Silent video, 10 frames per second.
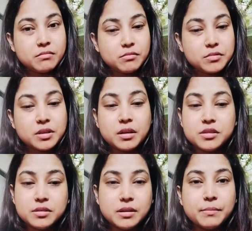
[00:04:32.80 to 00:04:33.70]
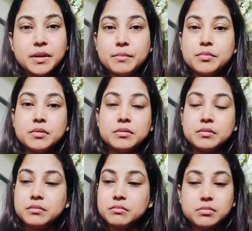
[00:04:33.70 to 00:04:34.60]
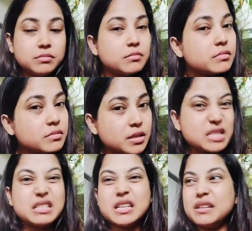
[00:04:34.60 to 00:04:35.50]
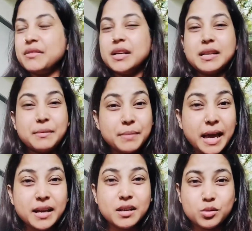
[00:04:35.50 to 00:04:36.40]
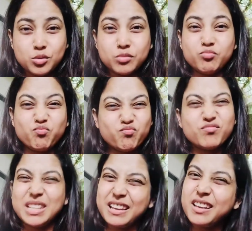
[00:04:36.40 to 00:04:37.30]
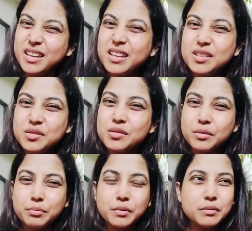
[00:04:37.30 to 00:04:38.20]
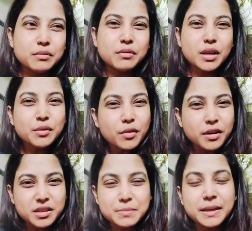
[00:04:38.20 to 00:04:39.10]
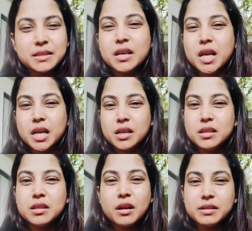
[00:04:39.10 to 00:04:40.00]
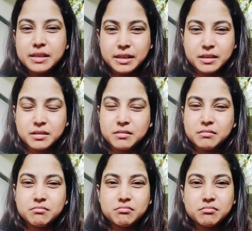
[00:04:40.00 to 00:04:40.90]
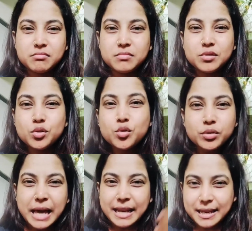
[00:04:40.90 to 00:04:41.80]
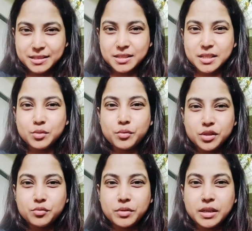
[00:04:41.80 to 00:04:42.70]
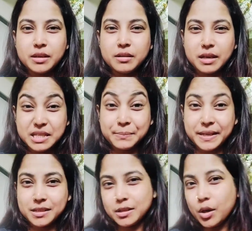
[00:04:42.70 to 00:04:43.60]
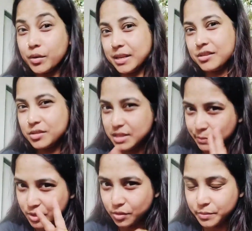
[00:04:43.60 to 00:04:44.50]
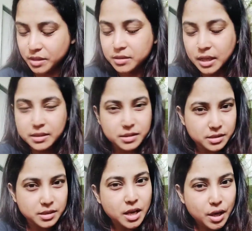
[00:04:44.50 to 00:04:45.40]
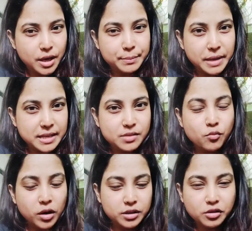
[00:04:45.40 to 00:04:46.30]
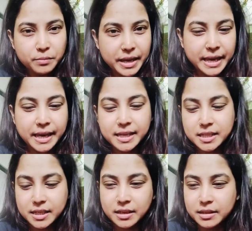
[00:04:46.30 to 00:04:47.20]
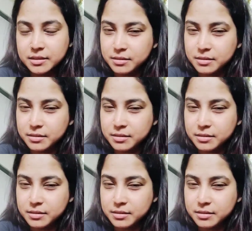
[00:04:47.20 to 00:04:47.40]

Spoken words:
uska jitna bhi aap sunscreen wagaira apply karo, it works, but not to that extent which we expect. Okay, just give me 2 minutes. I'll just apply some water on my hand, and I'll